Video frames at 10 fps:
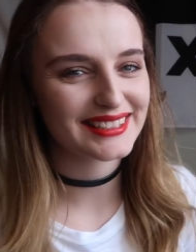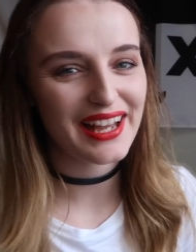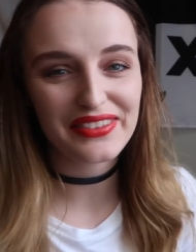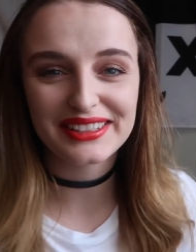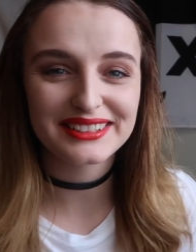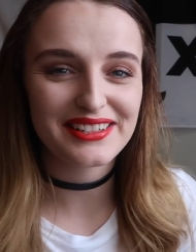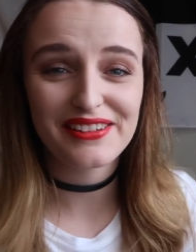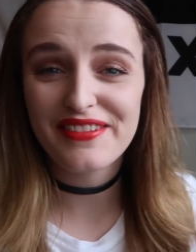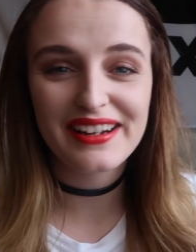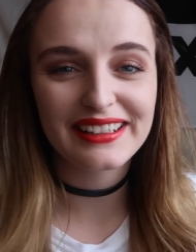just how things are
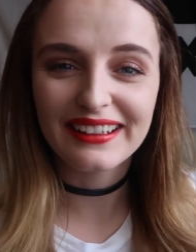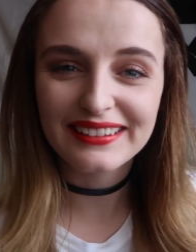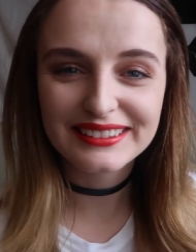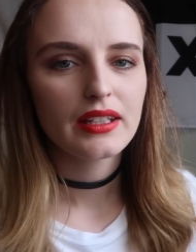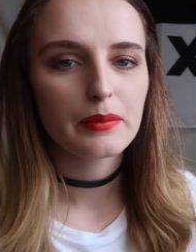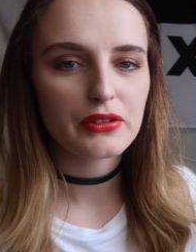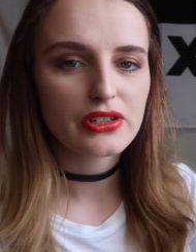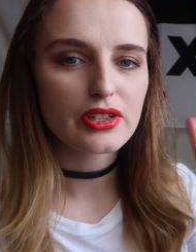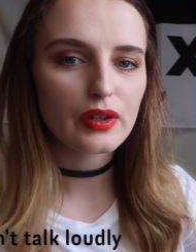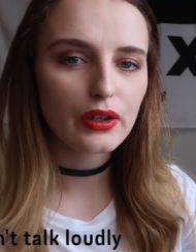done around here. Number
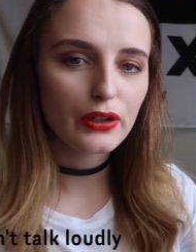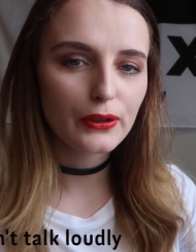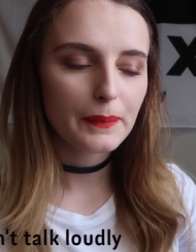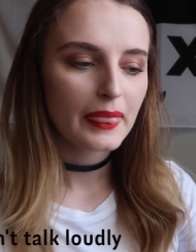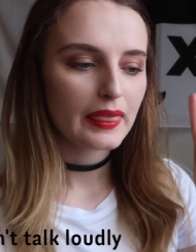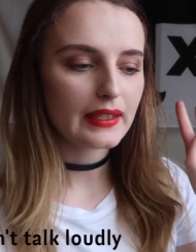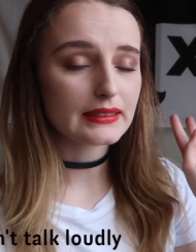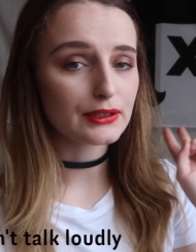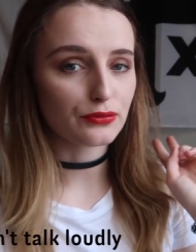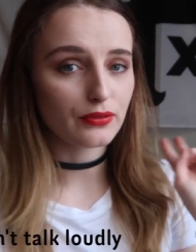2,
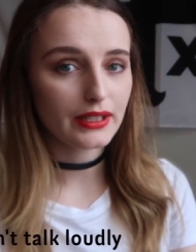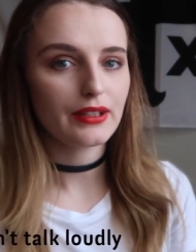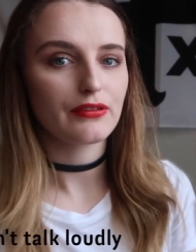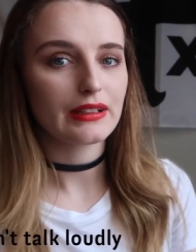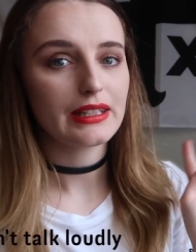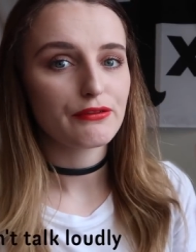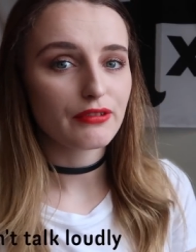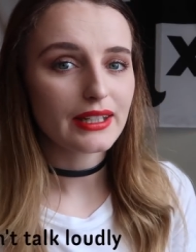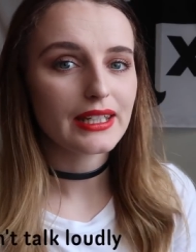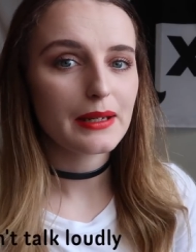this is really, really,
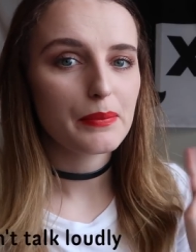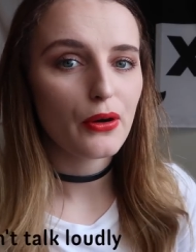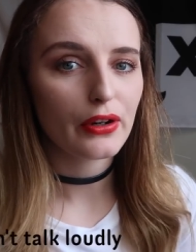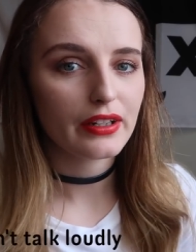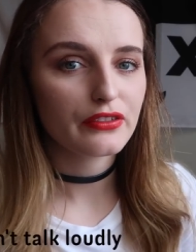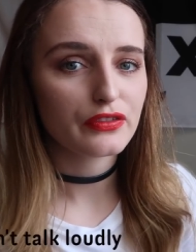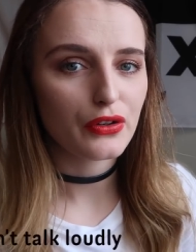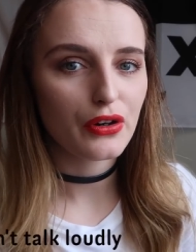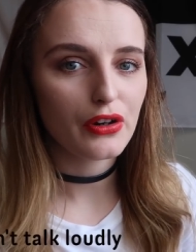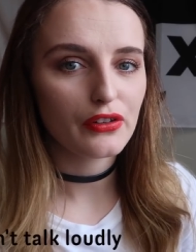really important
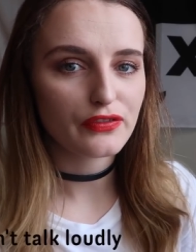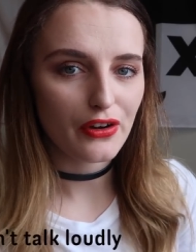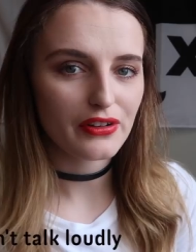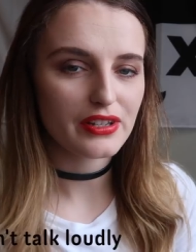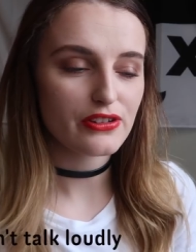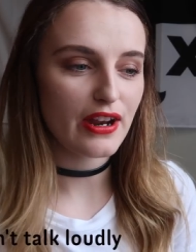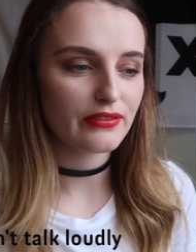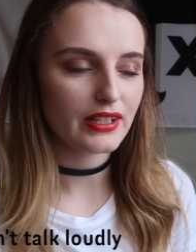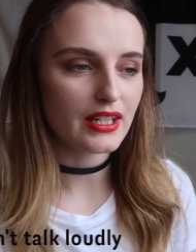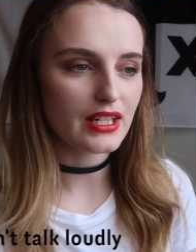for foreigners
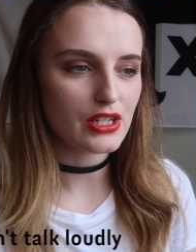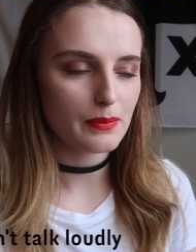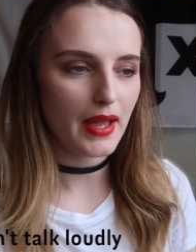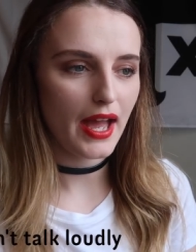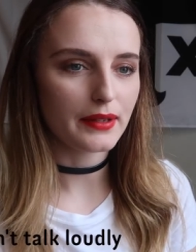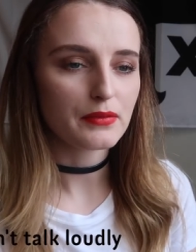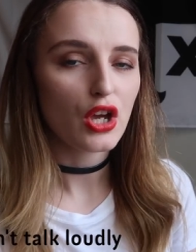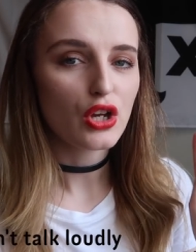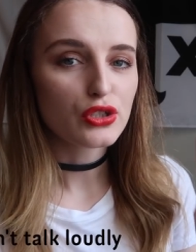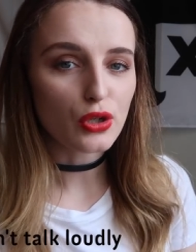traveling in Japan.
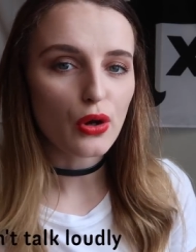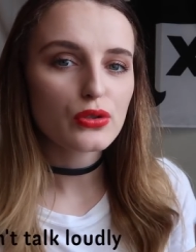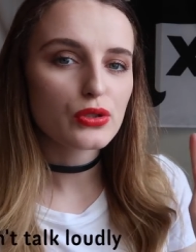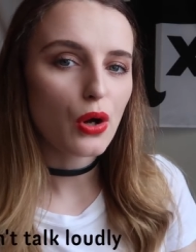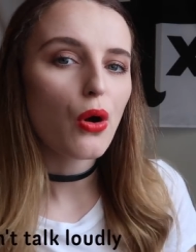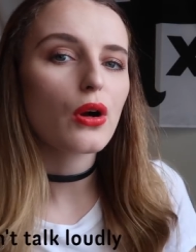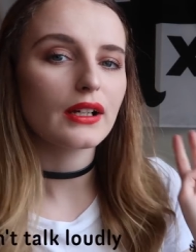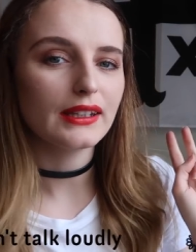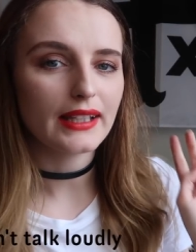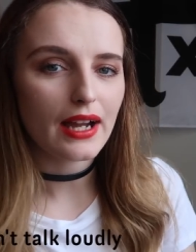Don't
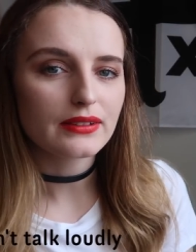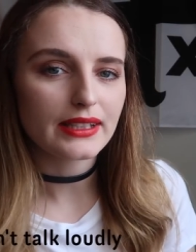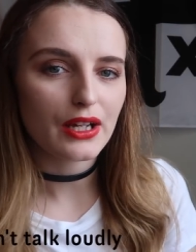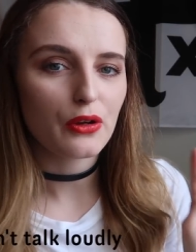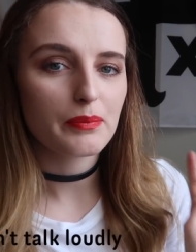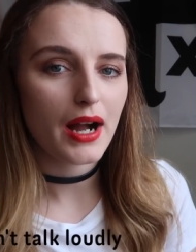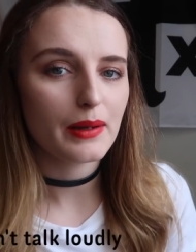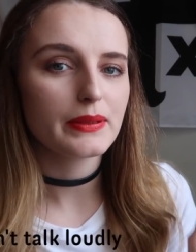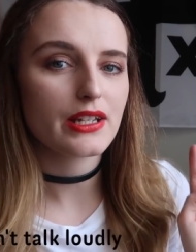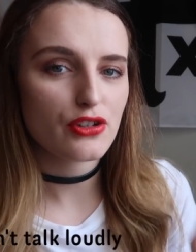talk loudly on
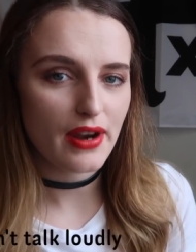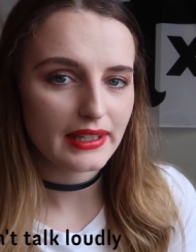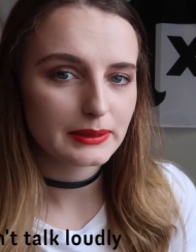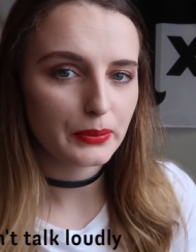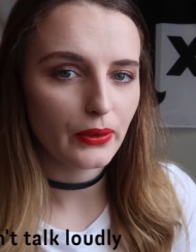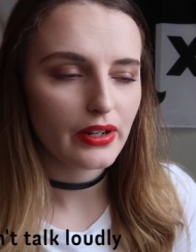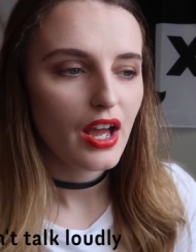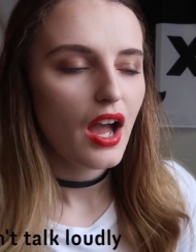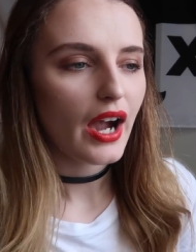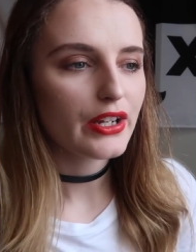public transport.
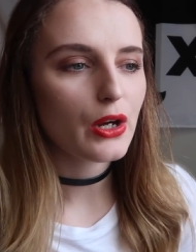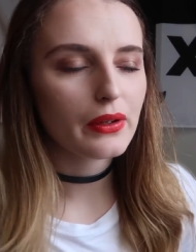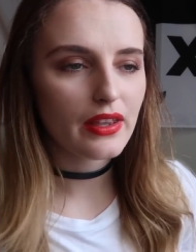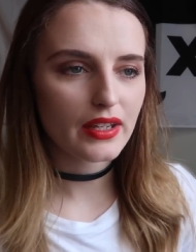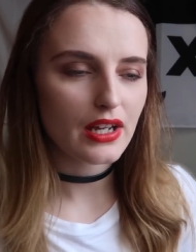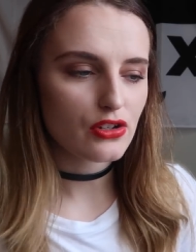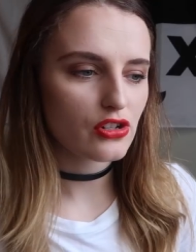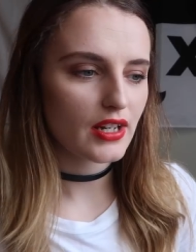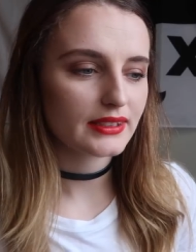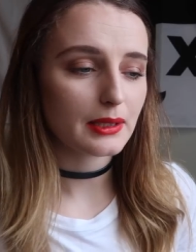I know in other
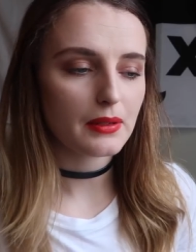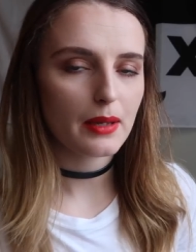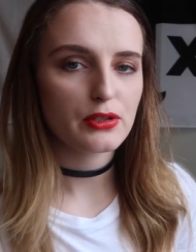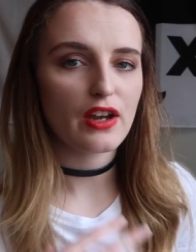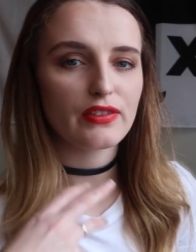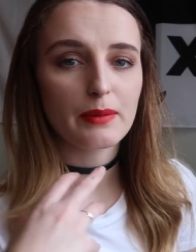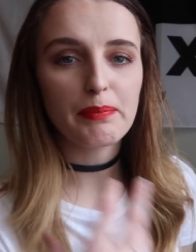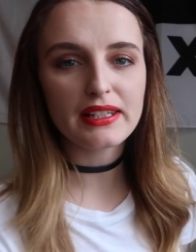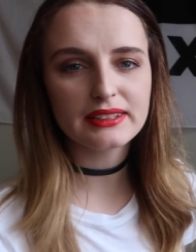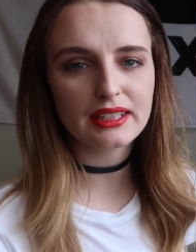countries, sometimes you have like
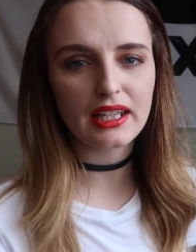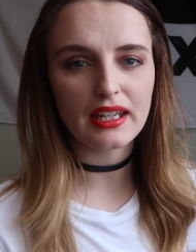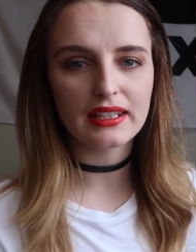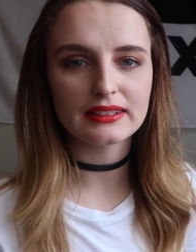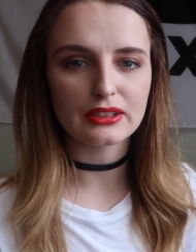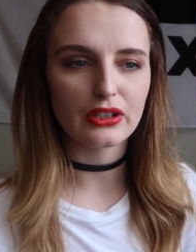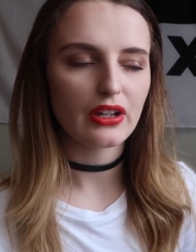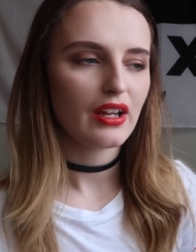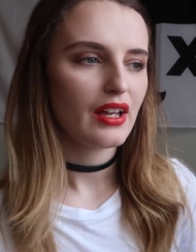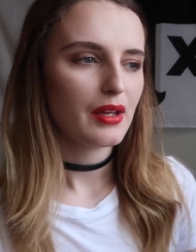buskers or